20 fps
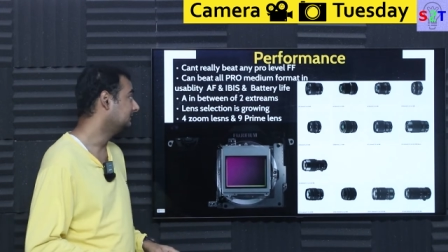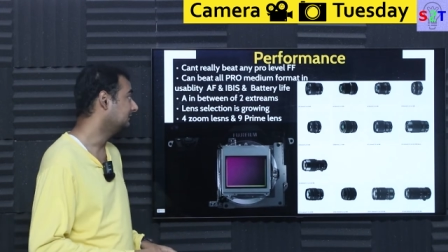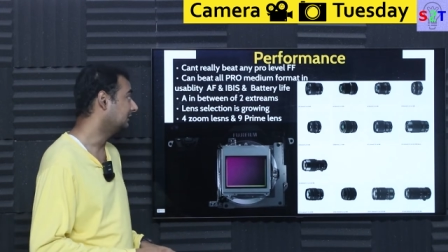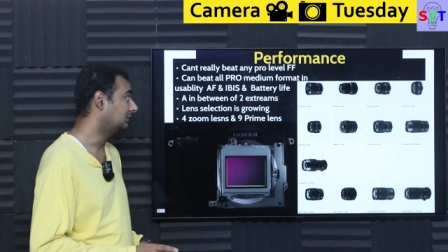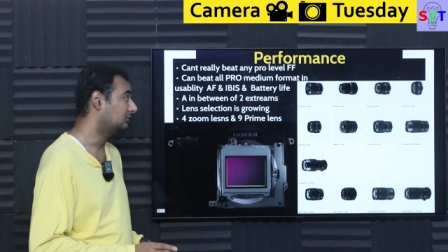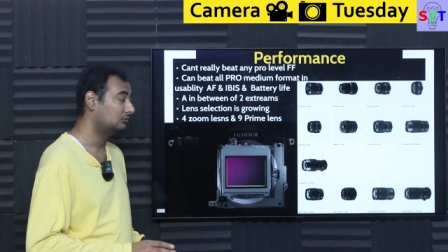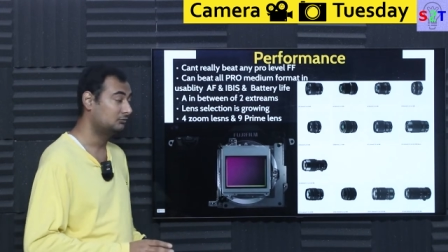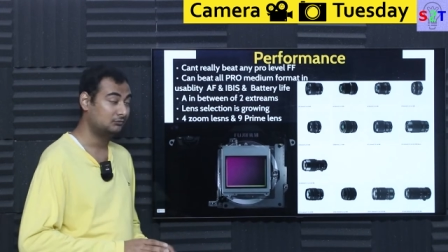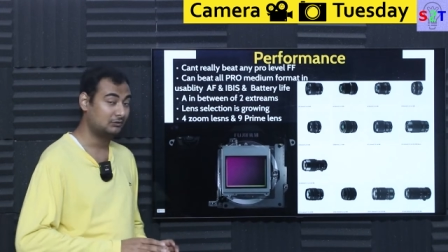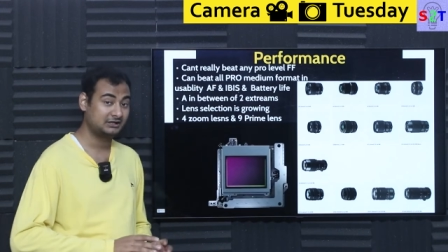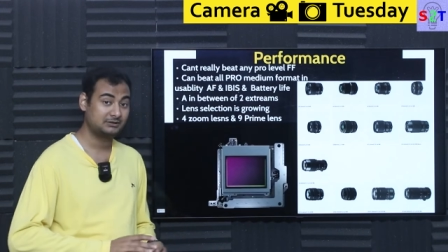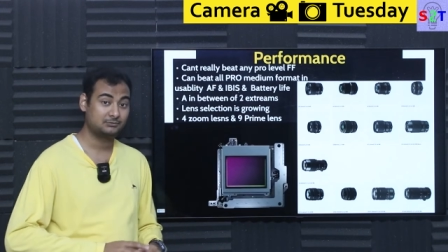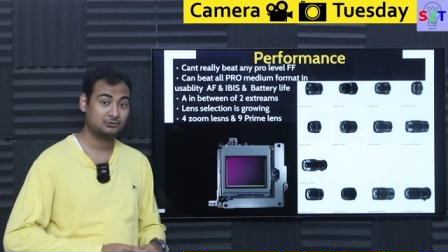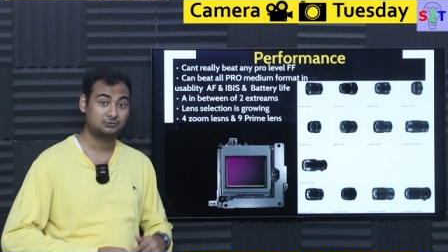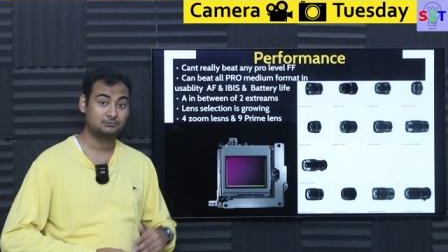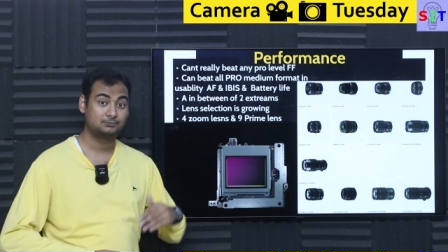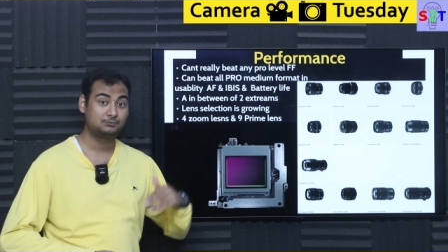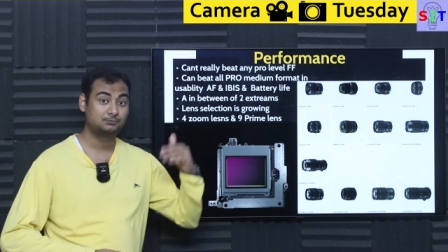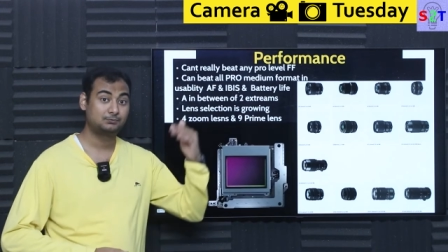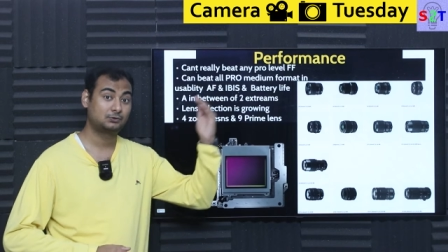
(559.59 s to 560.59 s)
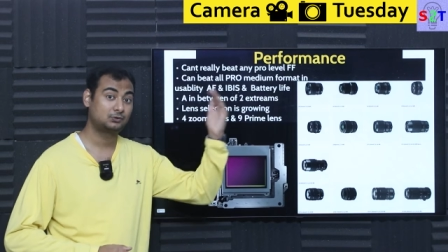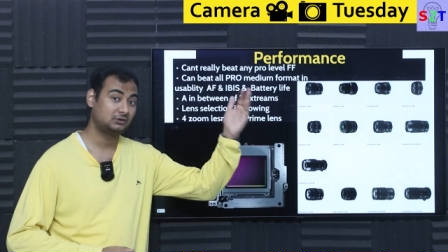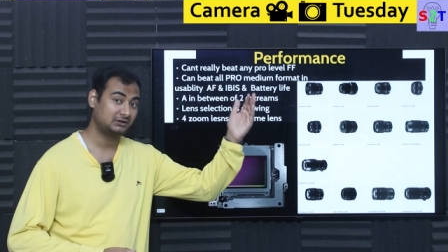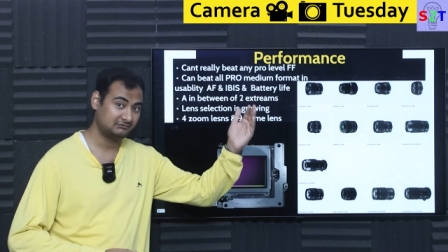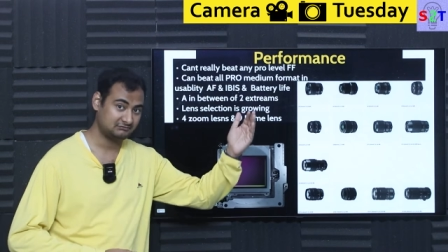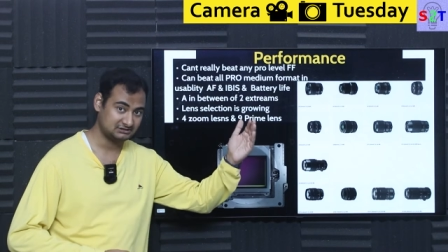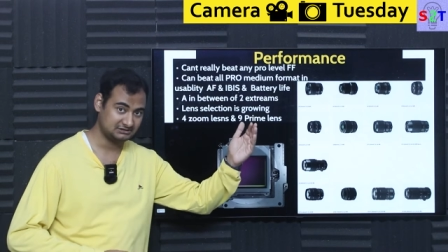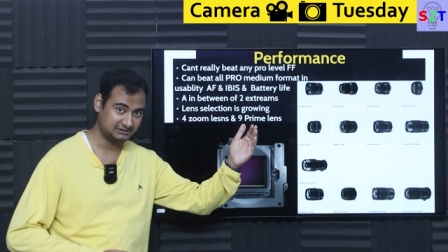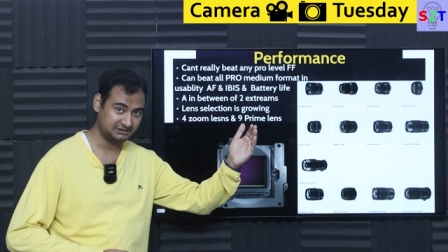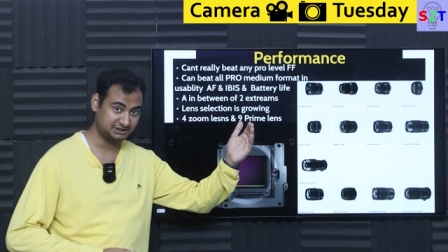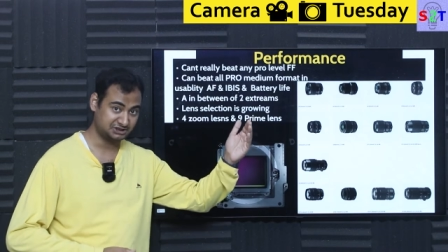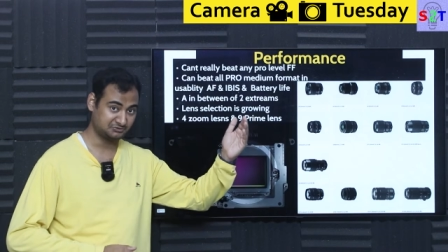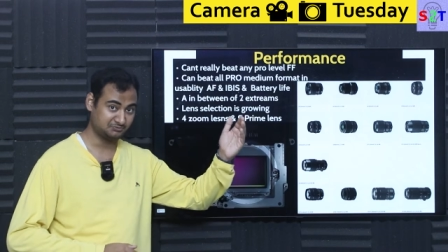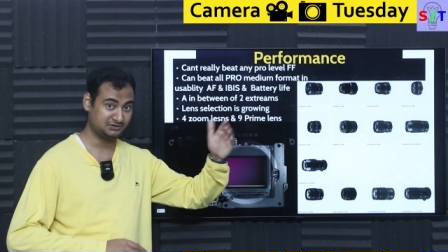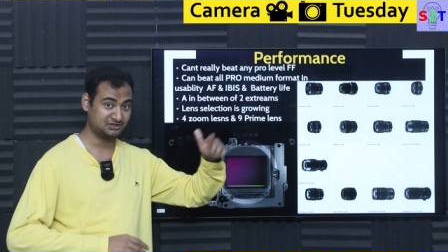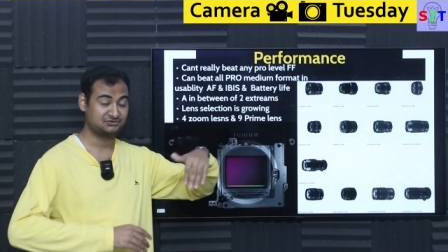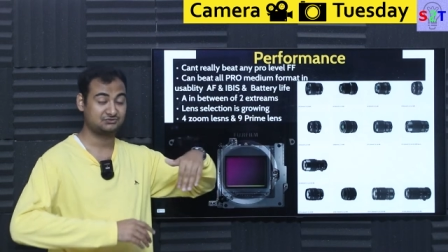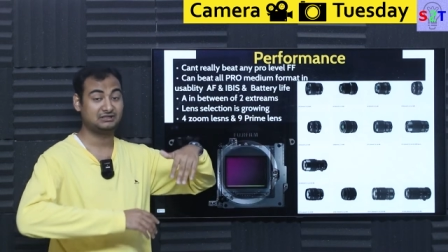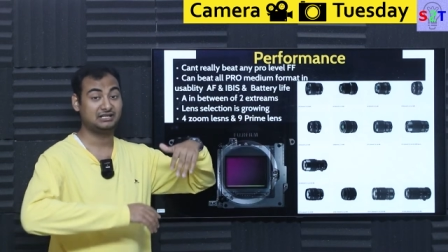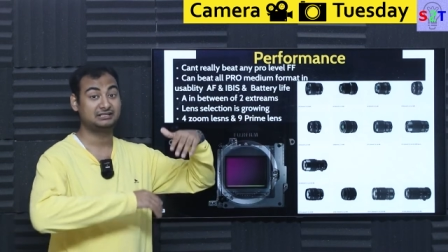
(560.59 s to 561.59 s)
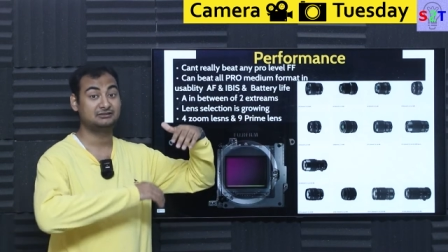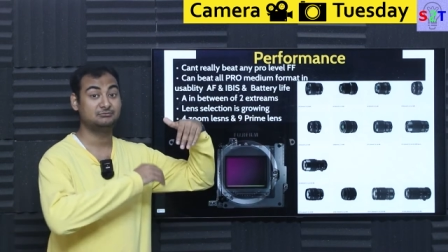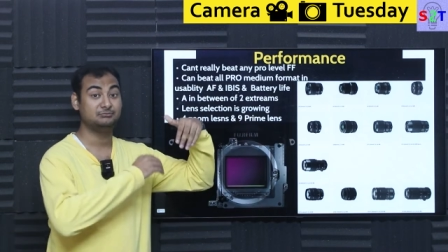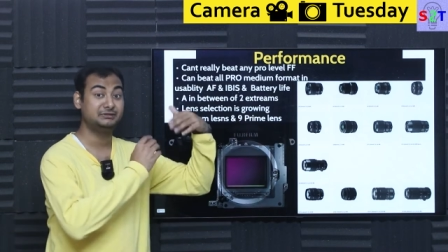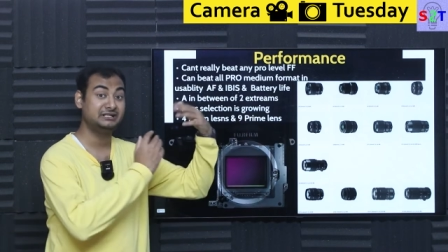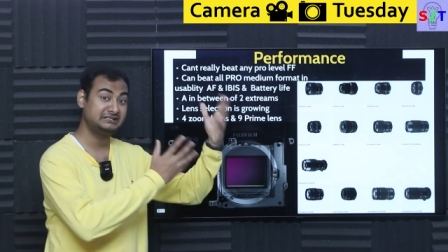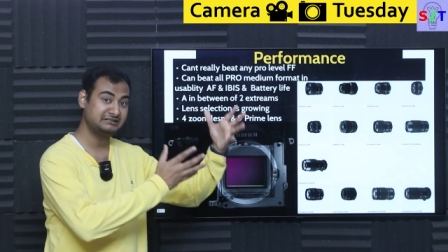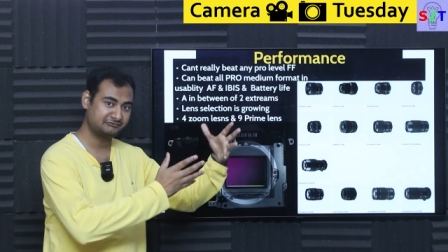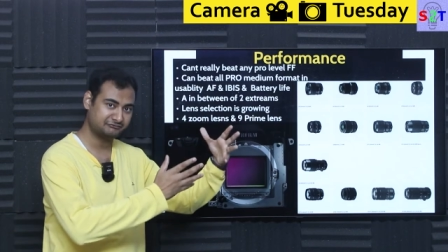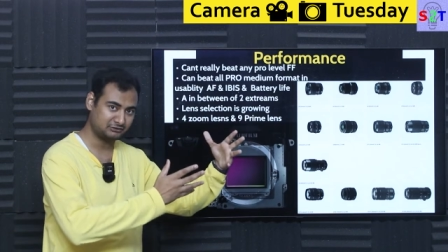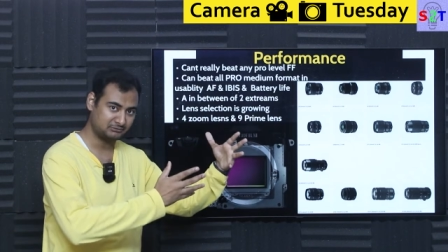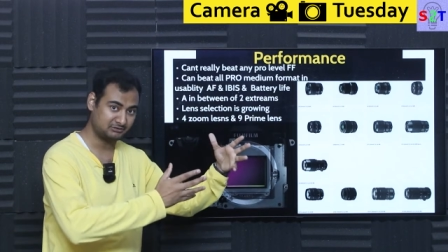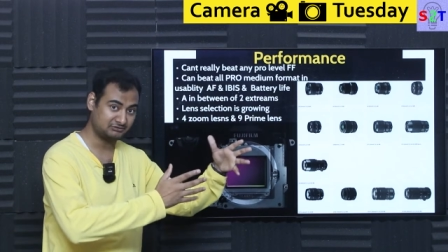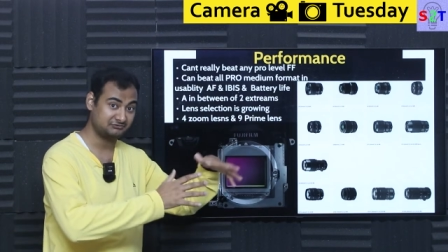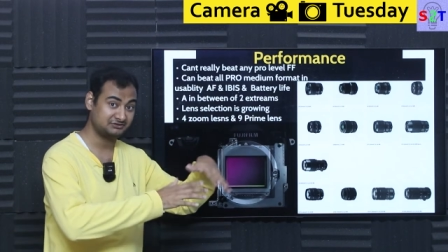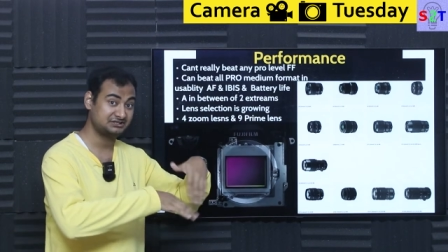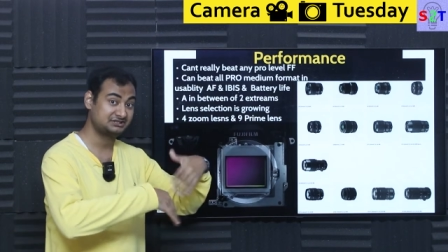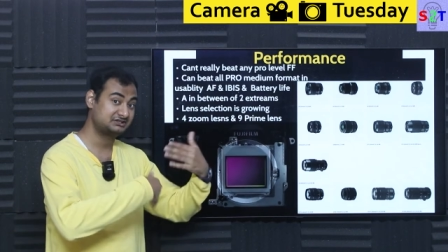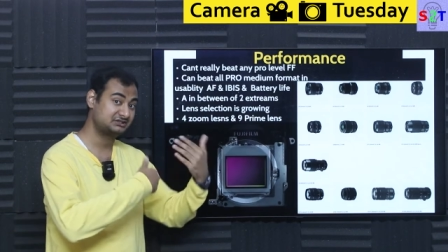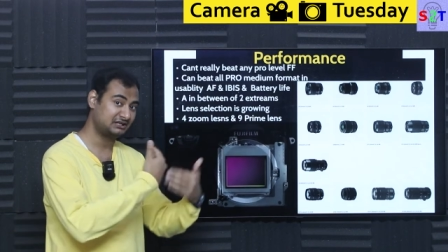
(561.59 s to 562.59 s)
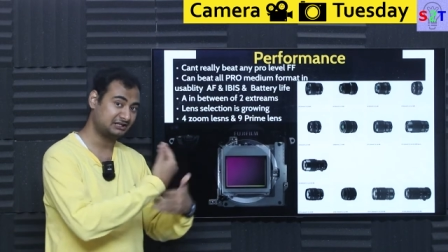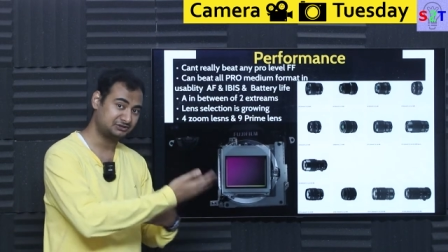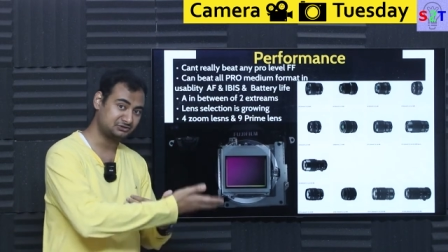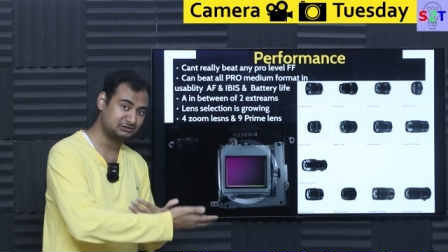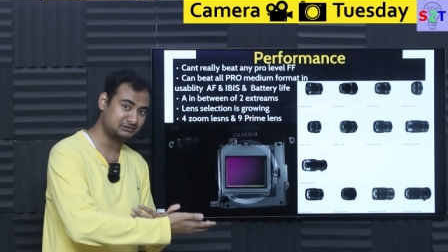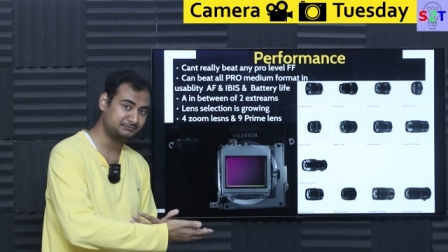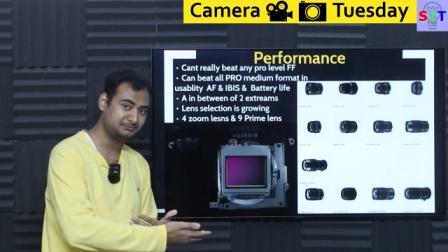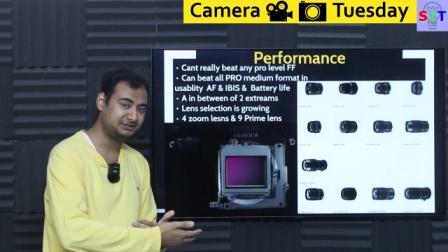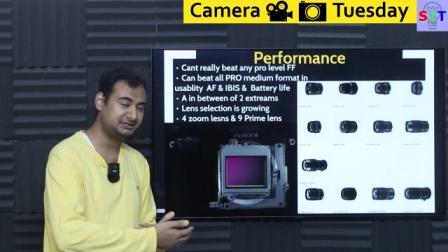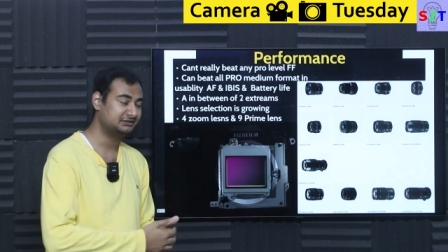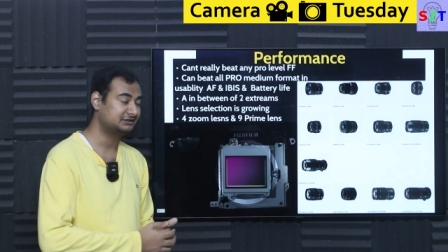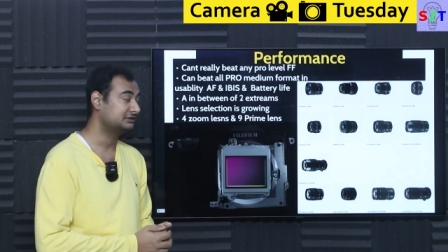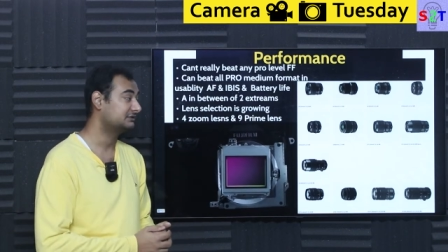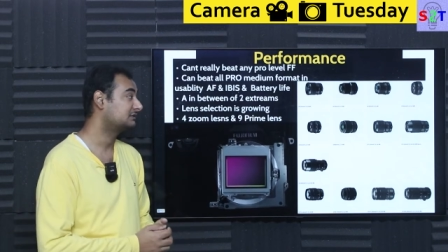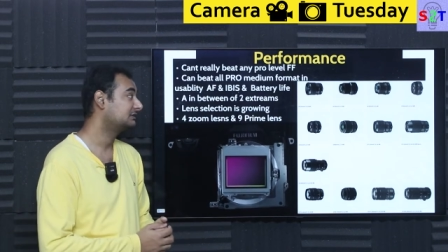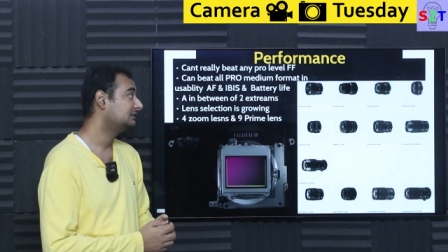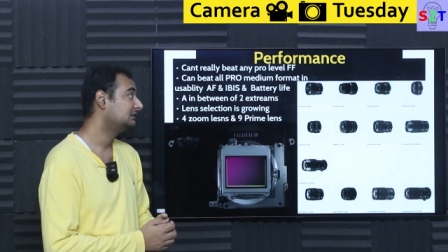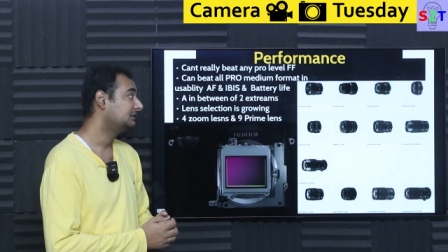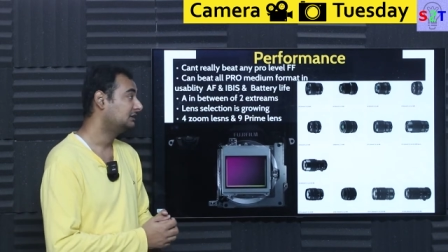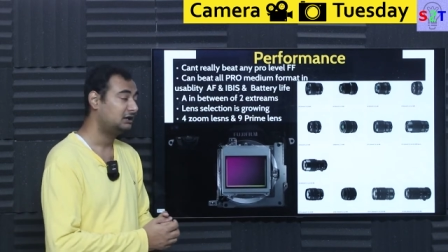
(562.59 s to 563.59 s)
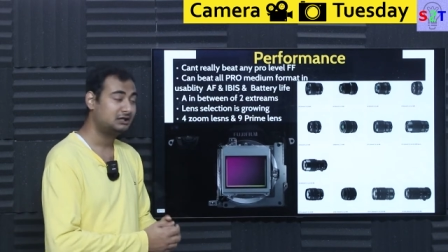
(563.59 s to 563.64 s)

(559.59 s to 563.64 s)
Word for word: Now, what about pro level equipment? So like medium format, which is trying to compete against.